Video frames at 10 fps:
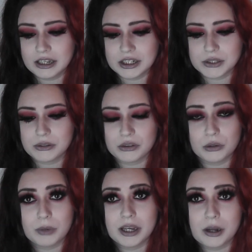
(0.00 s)
so I thought
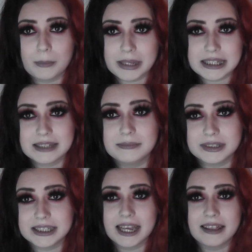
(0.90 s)
why not mix them
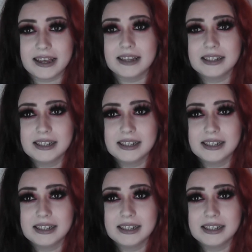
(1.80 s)
together